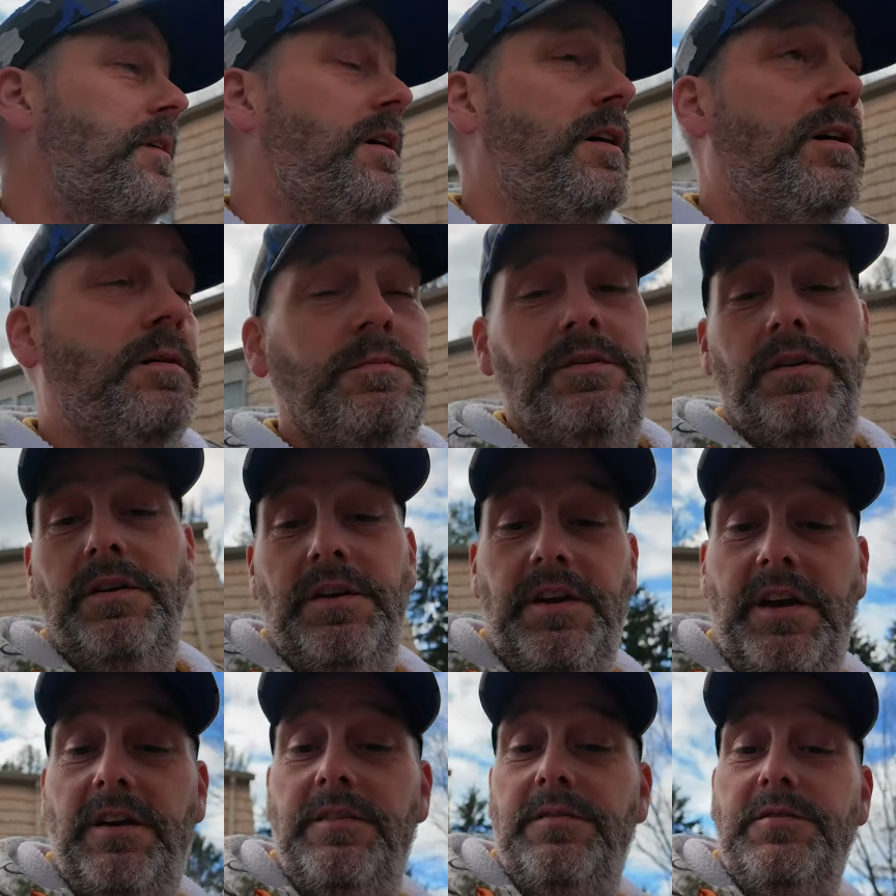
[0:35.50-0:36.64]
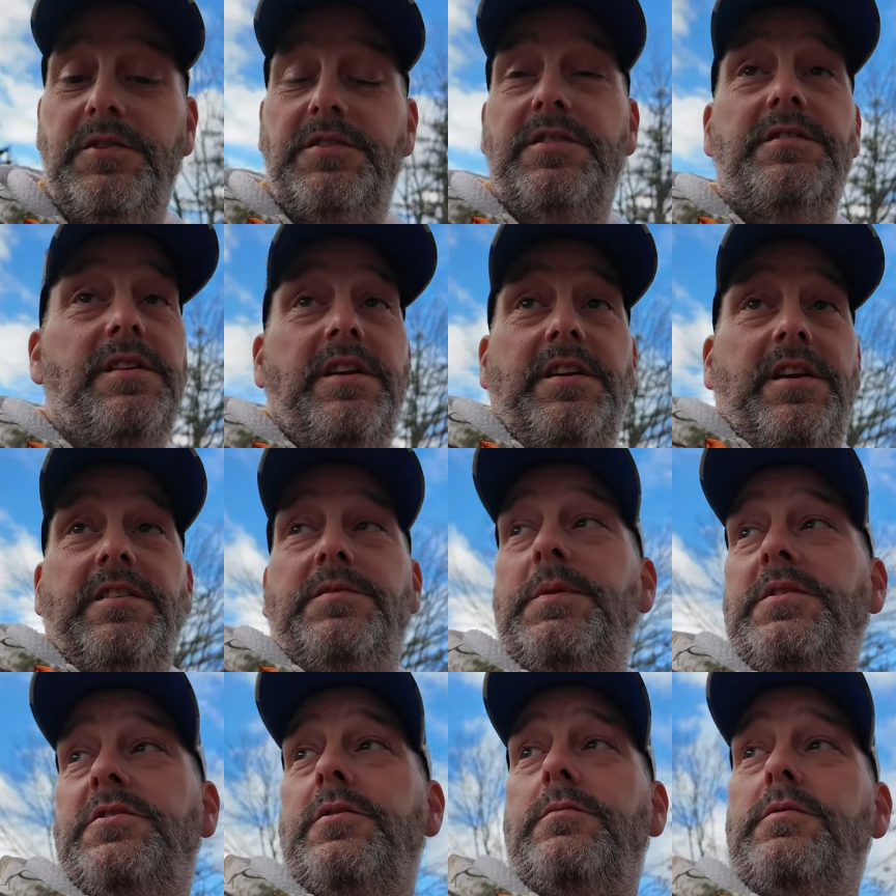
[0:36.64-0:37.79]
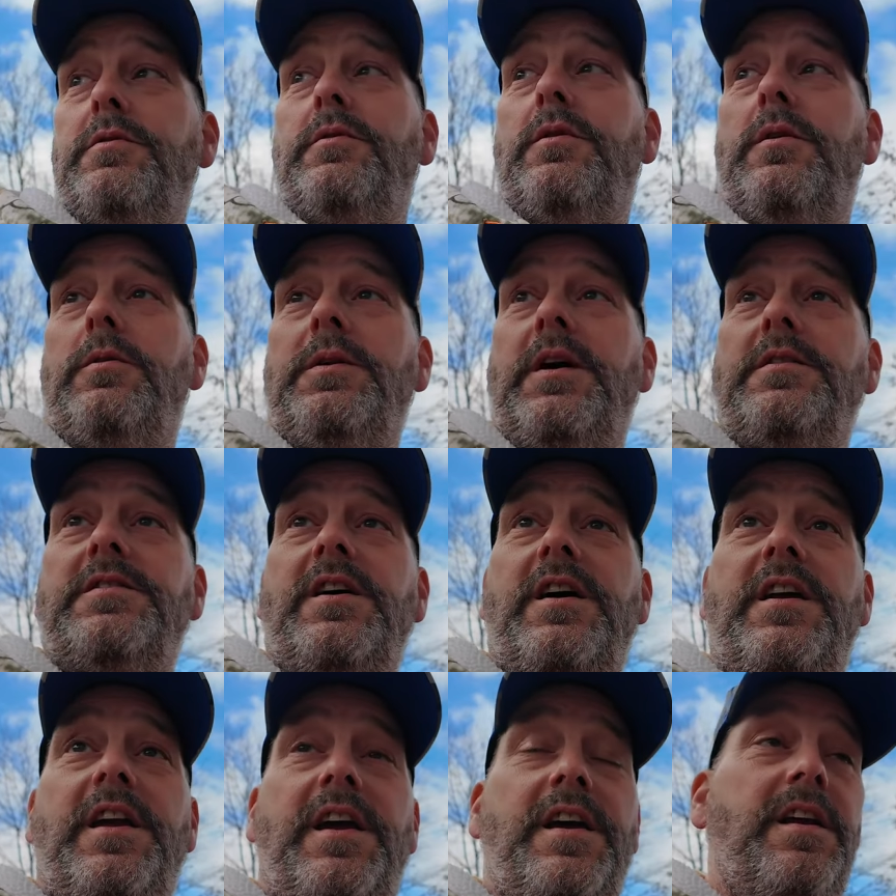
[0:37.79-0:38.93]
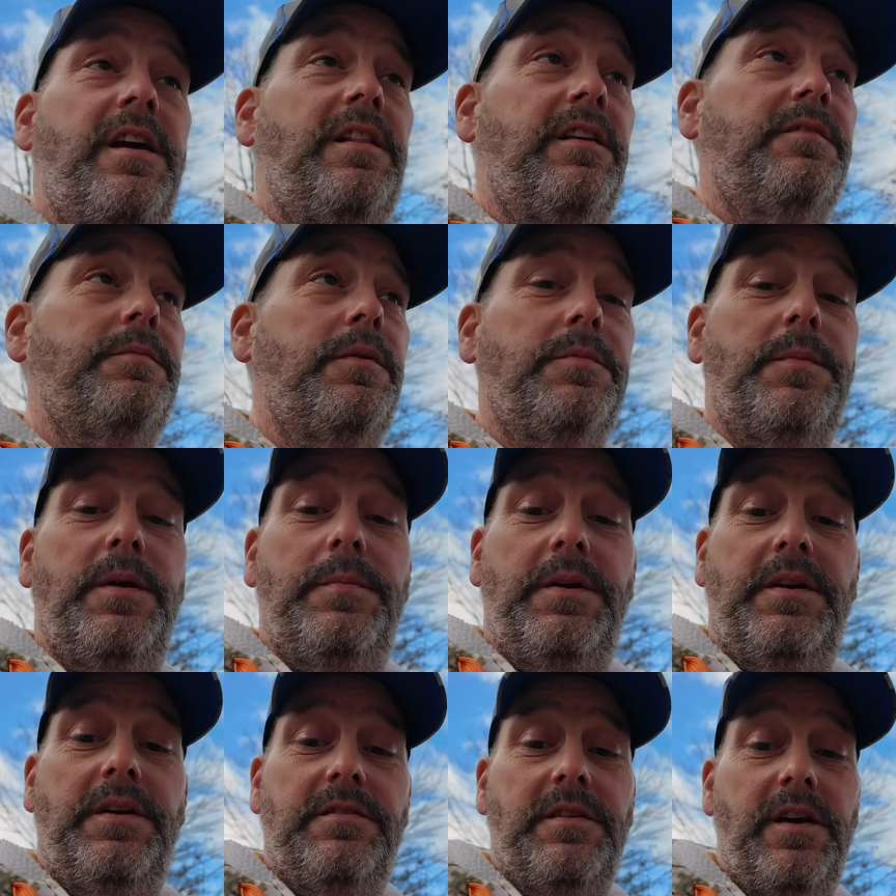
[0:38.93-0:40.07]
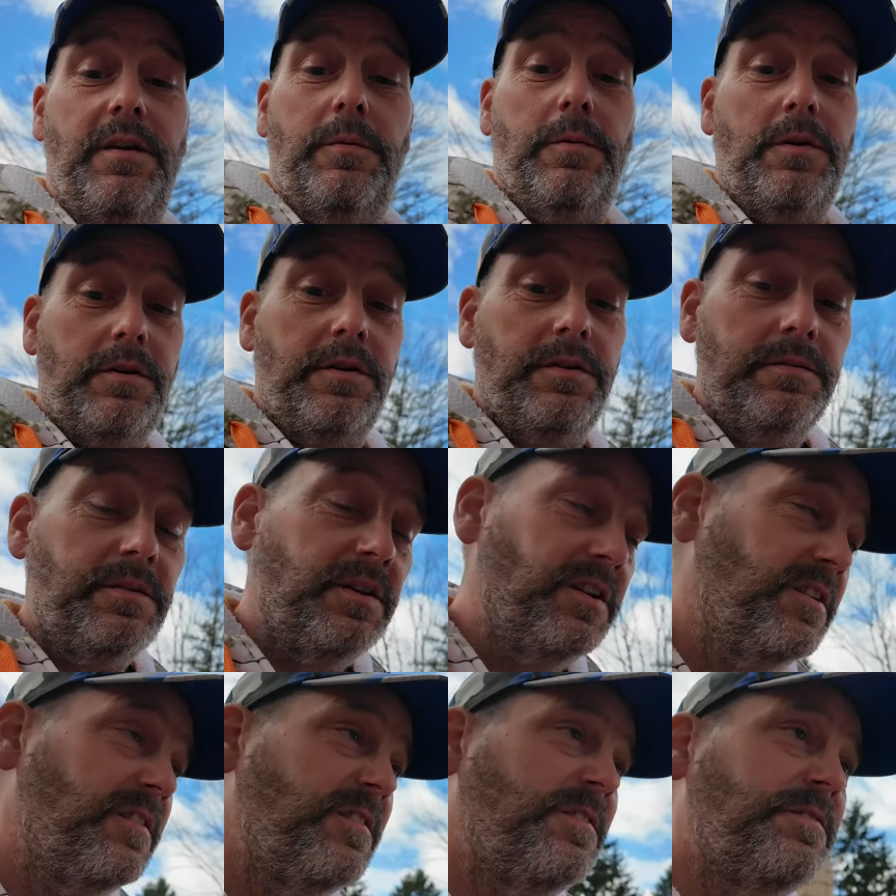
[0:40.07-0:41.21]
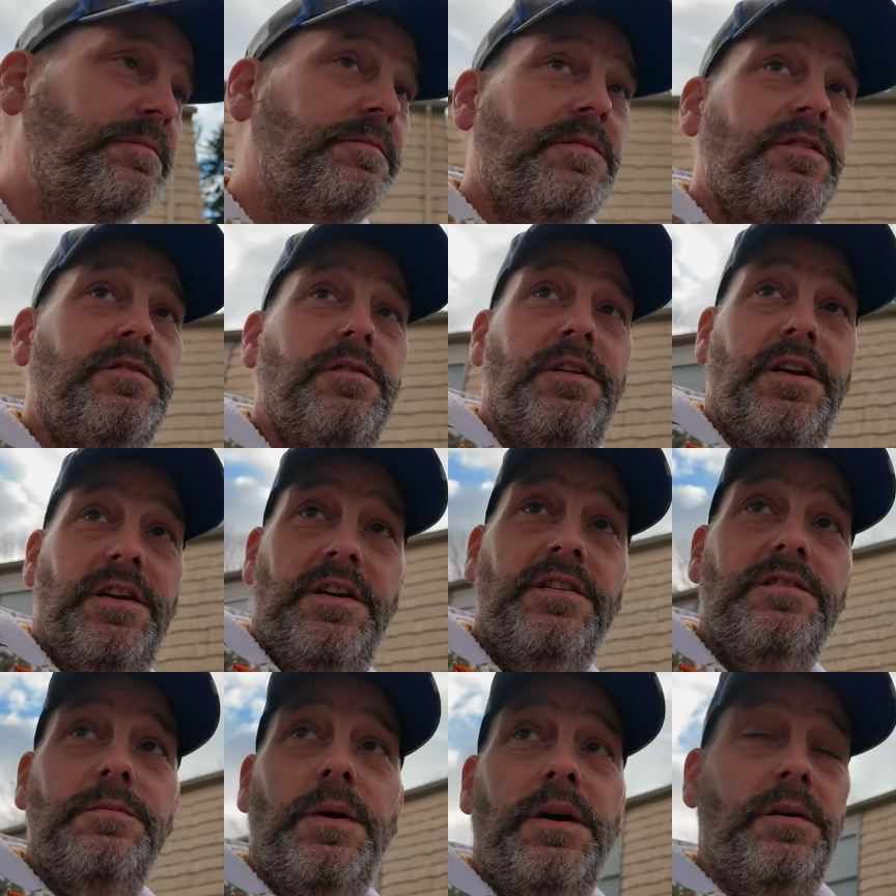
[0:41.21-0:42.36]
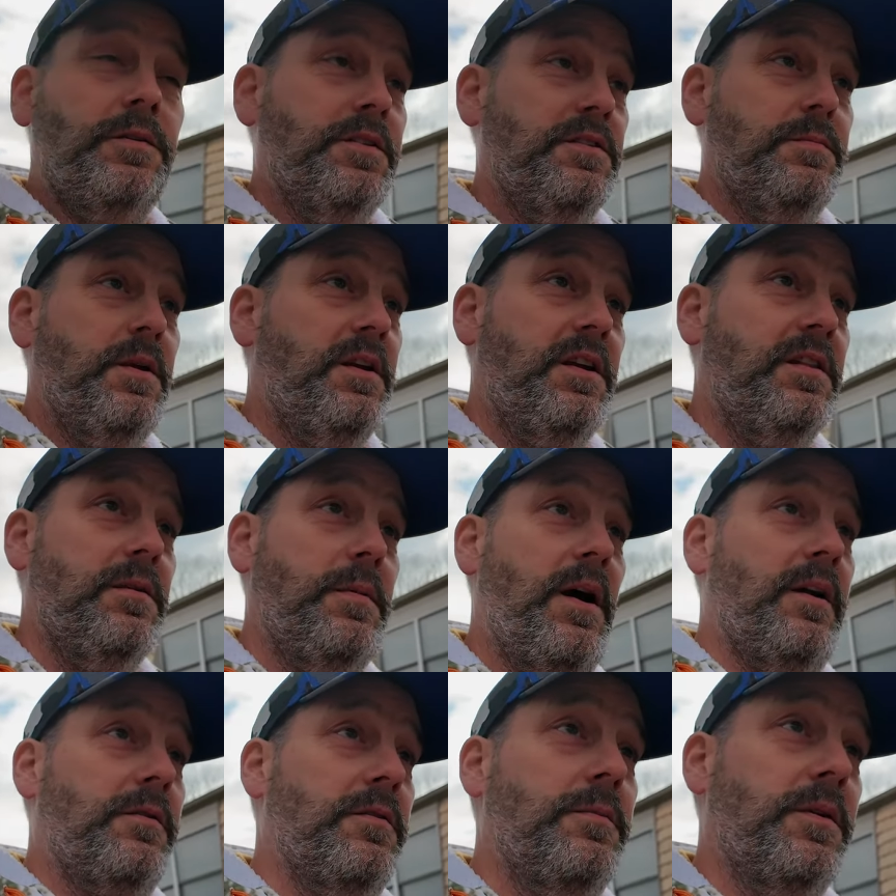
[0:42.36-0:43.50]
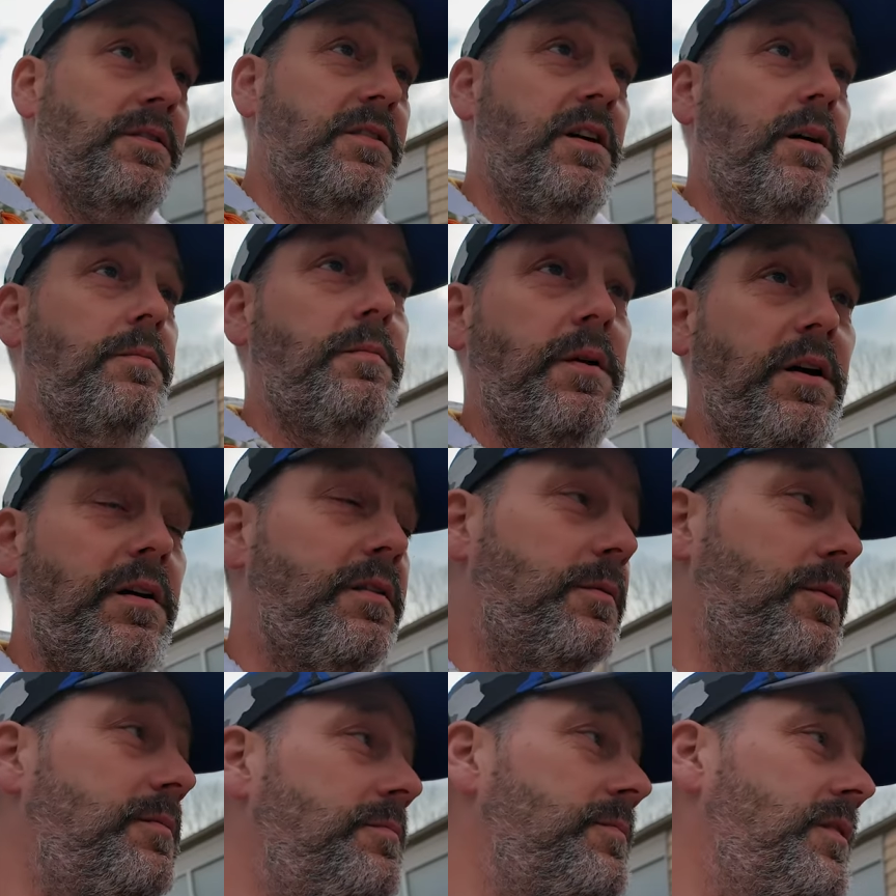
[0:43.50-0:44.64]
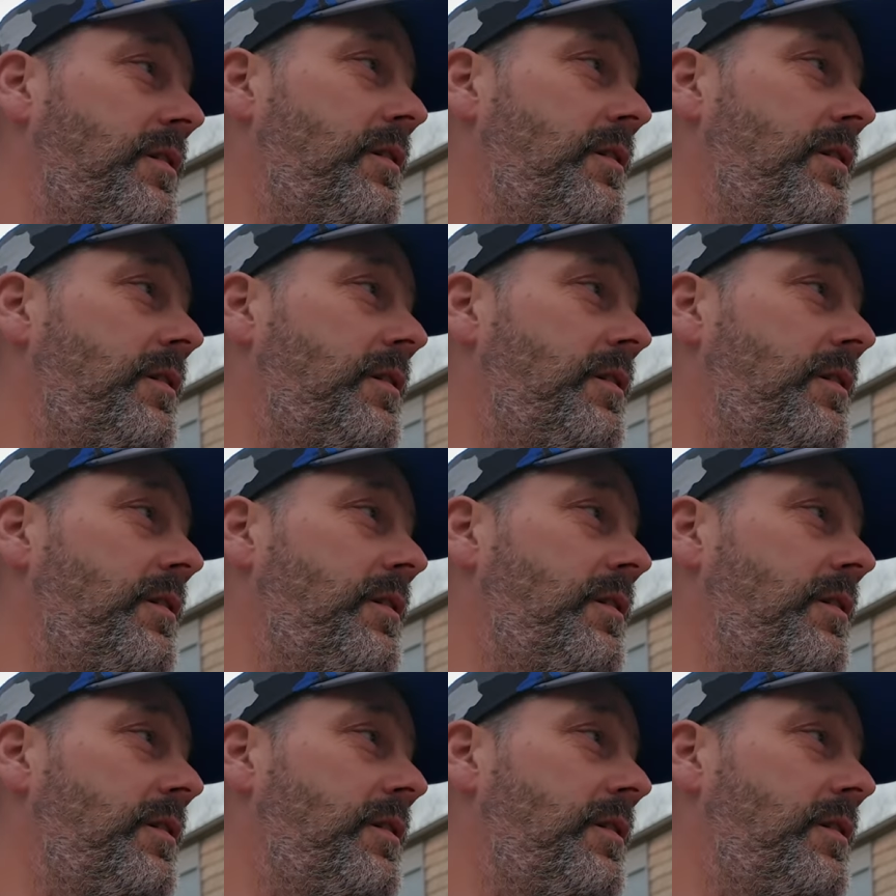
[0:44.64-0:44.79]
Um, yeah, just, it, has been so brutal cold outside, and I left both my beanies at work. So that is my Aldi's beanie in the back room on top of my other one.